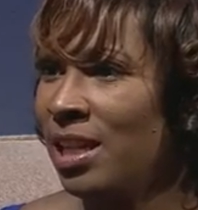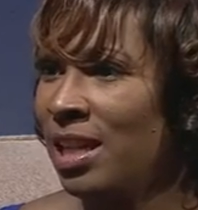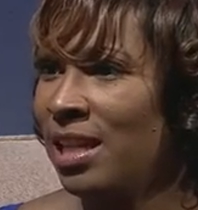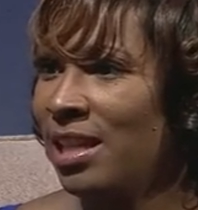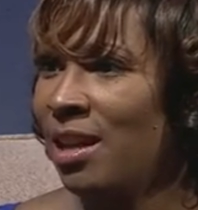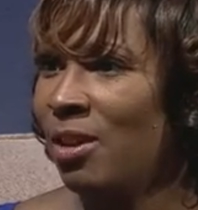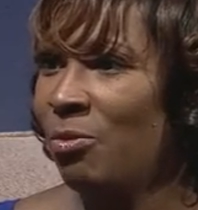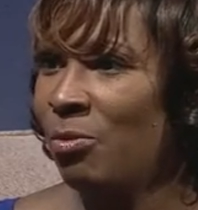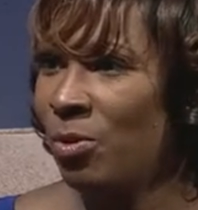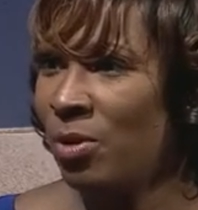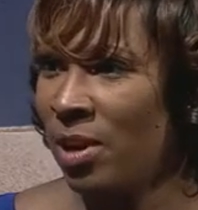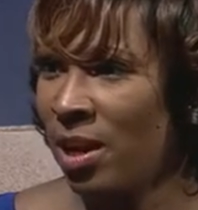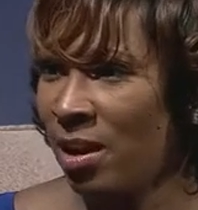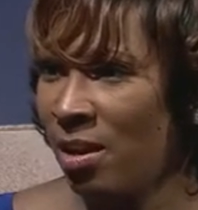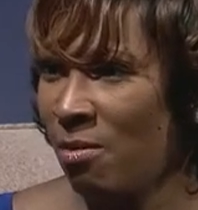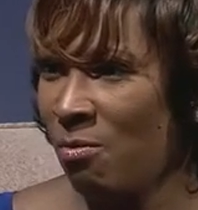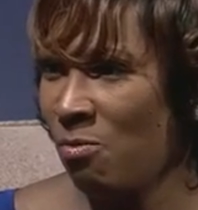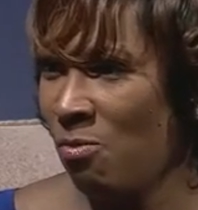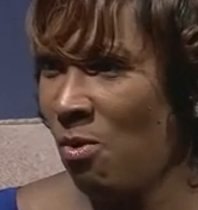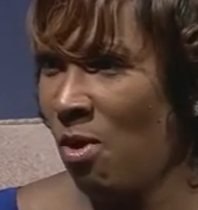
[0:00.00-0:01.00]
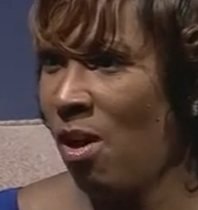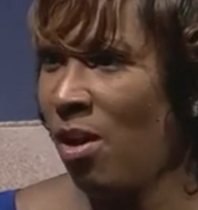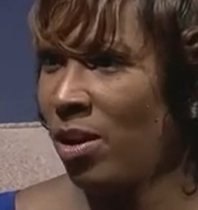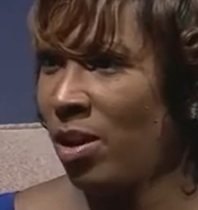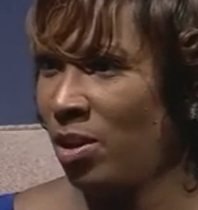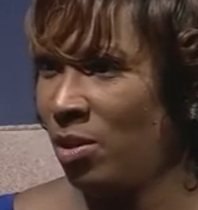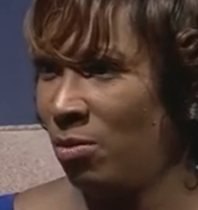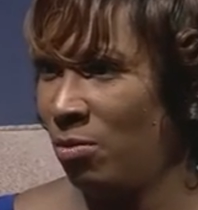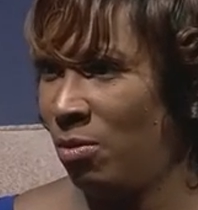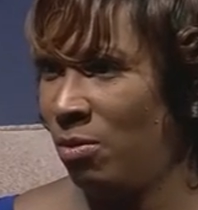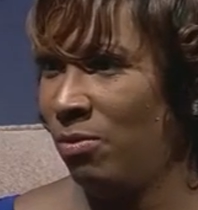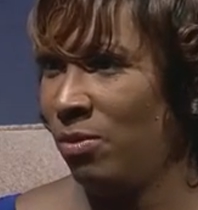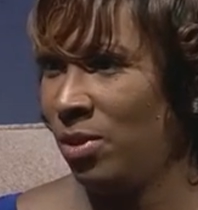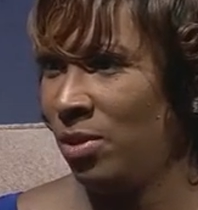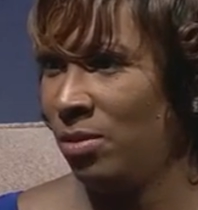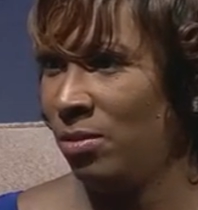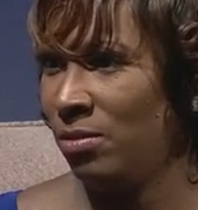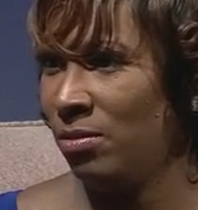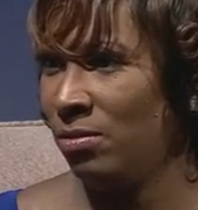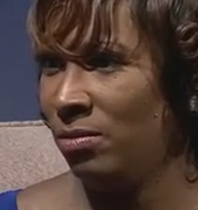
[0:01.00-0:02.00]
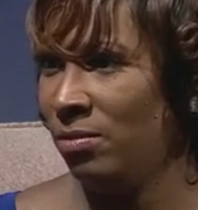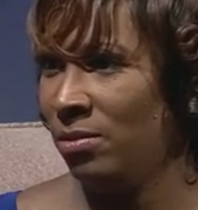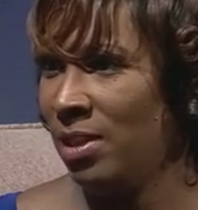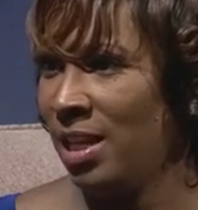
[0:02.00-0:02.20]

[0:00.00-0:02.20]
that will help walk you through